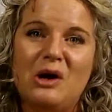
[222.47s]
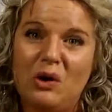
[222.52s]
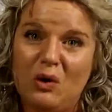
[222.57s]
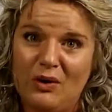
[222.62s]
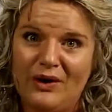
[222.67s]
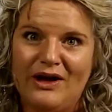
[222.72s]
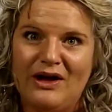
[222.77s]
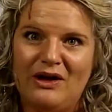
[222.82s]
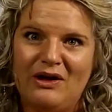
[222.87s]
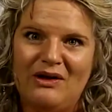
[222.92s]

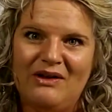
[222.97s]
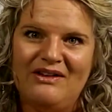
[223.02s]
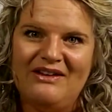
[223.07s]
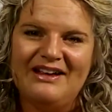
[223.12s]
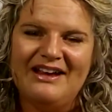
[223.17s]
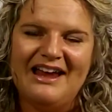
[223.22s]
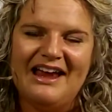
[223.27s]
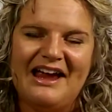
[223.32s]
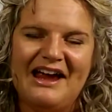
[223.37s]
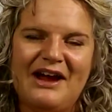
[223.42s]
oil,
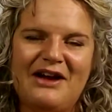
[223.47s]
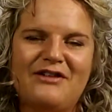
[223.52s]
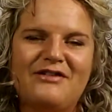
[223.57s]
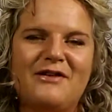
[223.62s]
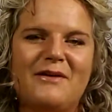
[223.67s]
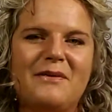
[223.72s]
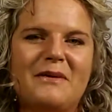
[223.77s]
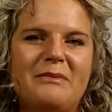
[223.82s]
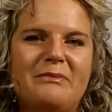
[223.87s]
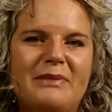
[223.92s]
okay,
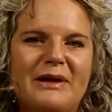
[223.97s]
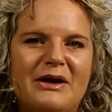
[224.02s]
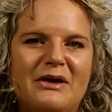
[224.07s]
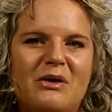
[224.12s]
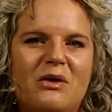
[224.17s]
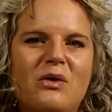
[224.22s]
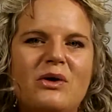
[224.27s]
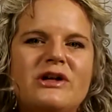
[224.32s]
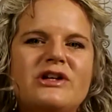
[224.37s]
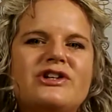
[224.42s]
from the
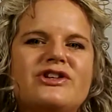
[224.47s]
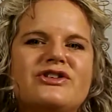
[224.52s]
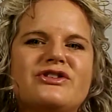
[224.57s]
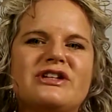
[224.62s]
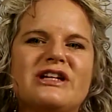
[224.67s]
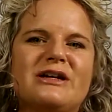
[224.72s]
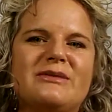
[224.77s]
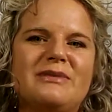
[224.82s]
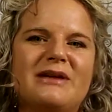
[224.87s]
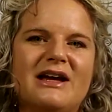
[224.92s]
bitter orange
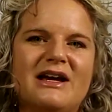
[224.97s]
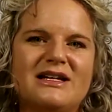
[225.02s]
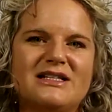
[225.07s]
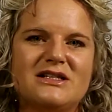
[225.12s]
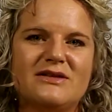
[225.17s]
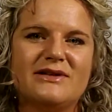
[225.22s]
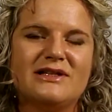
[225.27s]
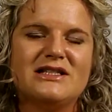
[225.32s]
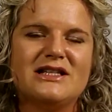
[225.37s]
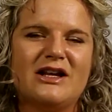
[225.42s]
tree
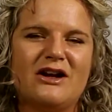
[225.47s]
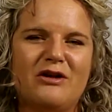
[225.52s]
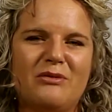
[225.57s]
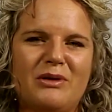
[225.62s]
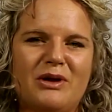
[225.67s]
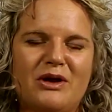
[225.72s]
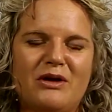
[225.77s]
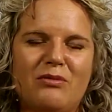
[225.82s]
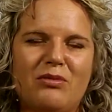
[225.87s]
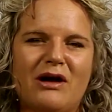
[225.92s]
because of its
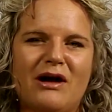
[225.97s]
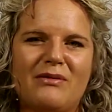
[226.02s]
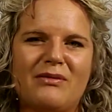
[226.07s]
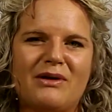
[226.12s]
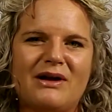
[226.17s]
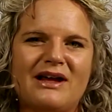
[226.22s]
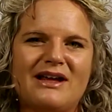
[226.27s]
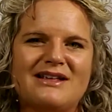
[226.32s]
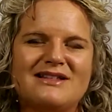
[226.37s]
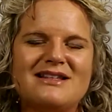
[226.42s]
therapeutic
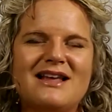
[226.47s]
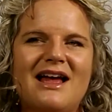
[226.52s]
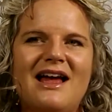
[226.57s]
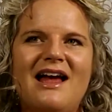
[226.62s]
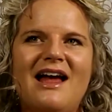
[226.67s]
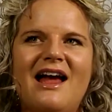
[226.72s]
properties.